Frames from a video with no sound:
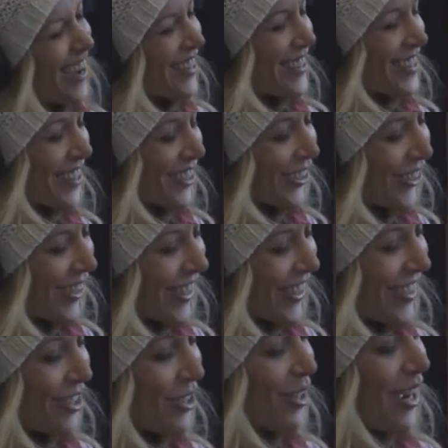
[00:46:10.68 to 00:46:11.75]
So
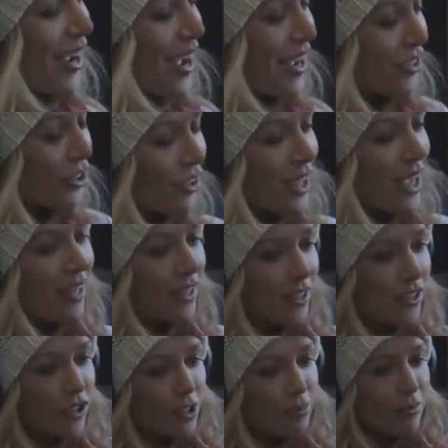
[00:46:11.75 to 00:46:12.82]
I took
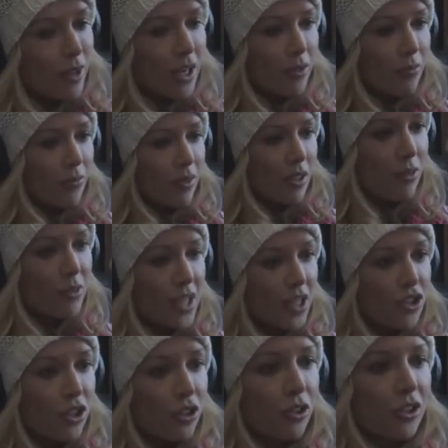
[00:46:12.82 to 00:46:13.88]
Kayden. Just there was
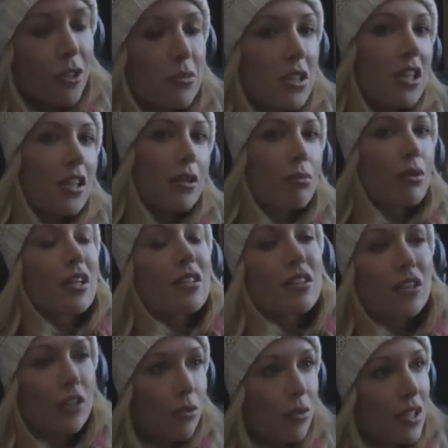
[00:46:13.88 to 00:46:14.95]
actually a girl named Tegan
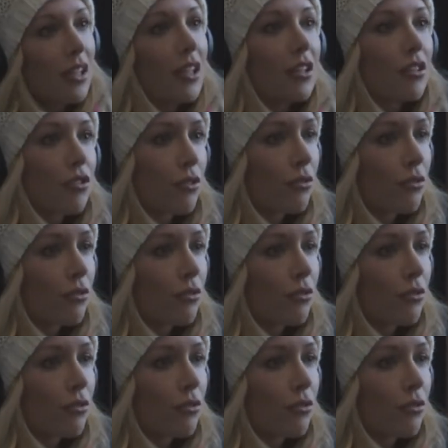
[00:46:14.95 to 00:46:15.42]
Presley who was in the industry.